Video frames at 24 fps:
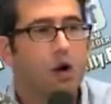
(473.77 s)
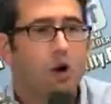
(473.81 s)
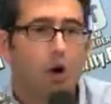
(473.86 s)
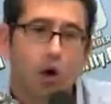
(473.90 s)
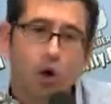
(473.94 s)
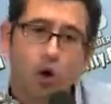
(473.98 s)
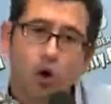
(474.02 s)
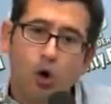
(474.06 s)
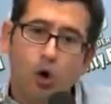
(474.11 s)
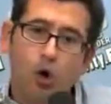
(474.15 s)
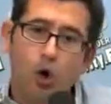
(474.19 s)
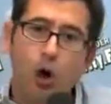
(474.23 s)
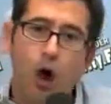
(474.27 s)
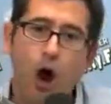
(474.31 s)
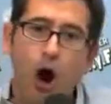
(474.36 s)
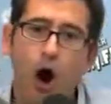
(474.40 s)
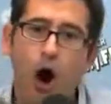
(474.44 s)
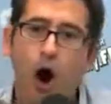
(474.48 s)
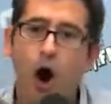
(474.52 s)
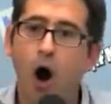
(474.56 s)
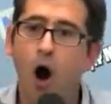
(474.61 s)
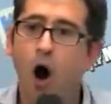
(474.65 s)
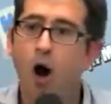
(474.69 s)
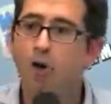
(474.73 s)
who
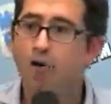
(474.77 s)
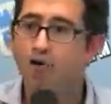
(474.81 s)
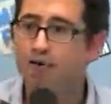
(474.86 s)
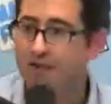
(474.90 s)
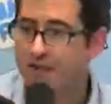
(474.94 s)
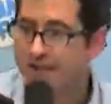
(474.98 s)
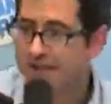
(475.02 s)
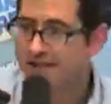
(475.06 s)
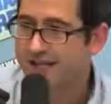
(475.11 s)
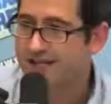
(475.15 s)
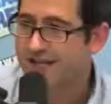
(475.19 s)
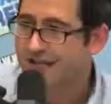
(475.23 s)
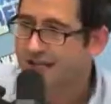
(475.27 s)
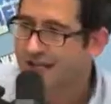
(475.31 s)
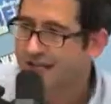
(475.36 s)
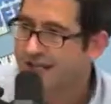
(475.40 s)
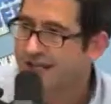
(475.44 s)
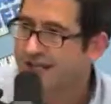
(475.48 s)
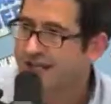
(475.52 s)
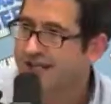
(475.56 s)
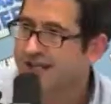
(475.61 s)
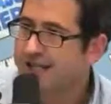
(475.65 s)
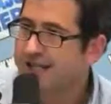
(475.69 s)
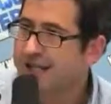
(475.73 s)
are
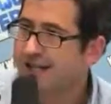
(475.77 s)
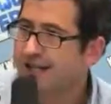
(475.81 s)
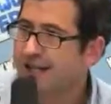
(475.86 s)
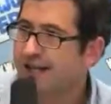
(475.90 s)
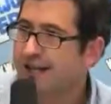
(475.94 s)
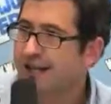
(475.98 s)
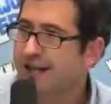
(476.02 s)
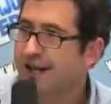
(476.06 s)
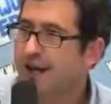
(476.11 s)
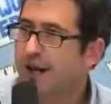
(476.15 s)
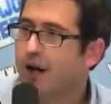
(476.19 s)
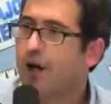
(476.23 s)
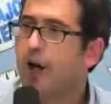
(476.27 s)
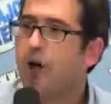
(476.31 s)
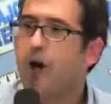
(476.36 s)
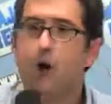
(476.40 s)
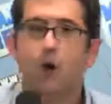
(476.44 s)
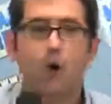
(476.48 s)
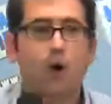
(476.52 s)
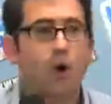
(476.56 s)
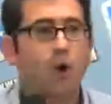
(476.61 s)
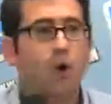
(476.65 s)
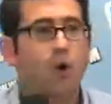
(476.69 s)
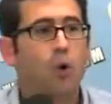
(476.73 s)
VCs,
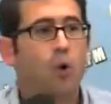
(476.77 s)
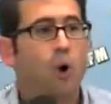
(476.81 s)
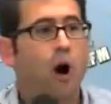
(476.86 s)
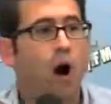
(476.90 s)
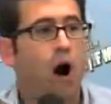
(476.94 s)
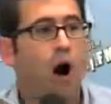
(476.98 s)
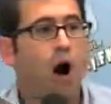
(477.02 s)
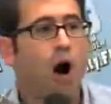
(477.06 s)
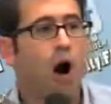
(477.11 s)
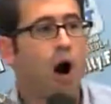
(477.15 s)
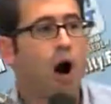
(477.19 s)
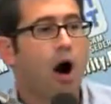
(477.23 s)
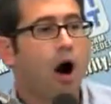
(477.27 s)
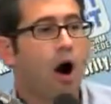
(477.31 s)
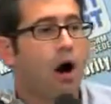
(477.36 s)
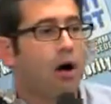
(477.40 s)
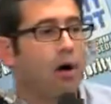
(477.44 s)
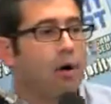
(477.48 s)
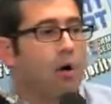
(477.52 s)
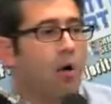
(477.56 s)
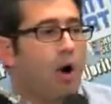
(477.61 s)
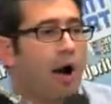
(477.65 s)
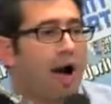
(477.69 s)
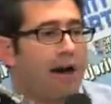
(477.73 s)

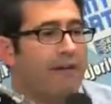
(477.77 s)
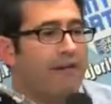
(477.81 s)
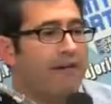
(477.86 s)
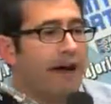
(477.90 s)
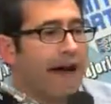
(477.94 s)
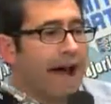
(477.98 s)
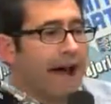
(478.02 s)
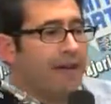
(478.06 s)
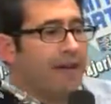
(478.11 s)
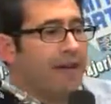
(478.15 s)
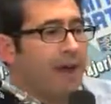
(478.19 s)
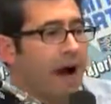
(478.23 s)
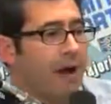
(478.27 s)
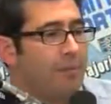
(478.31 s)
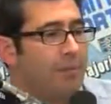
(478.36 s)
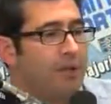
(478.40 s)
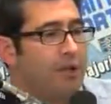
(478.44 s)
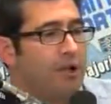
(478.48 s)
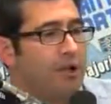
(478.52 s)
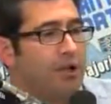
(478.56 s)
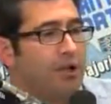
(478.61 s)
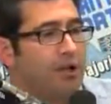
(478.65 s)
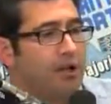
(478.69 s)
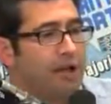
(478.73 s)
who have had the
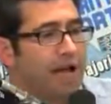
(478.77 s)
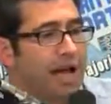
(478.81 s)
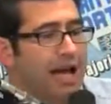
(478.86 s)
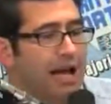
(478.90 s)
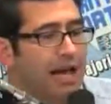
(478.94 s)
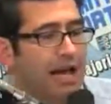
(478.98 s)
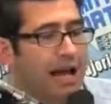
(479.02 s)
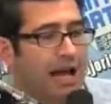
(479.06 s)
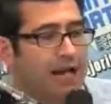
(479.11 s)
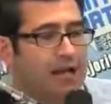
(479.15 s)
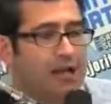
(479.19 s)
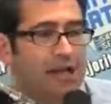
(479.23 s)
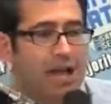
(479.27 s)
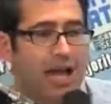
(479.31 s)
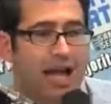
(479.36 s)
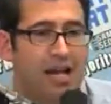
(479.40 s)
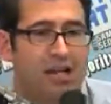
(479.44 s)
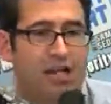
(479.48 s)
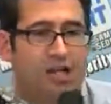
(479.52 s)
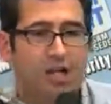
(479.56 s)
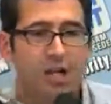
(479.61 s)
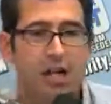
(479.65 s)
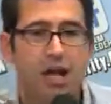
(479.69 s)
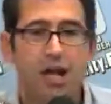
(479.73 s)
opportunity to get an
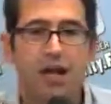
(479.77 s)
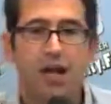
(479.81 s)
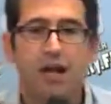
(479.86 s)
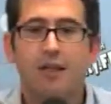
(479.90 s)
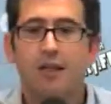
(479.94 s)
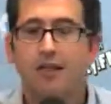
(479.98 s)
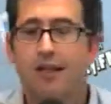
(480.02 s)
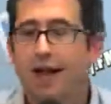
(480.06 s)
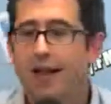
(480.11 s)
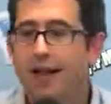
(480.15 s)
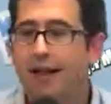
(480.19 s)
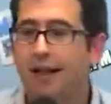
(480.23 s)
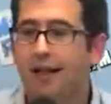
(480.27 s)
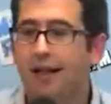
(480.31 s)
education that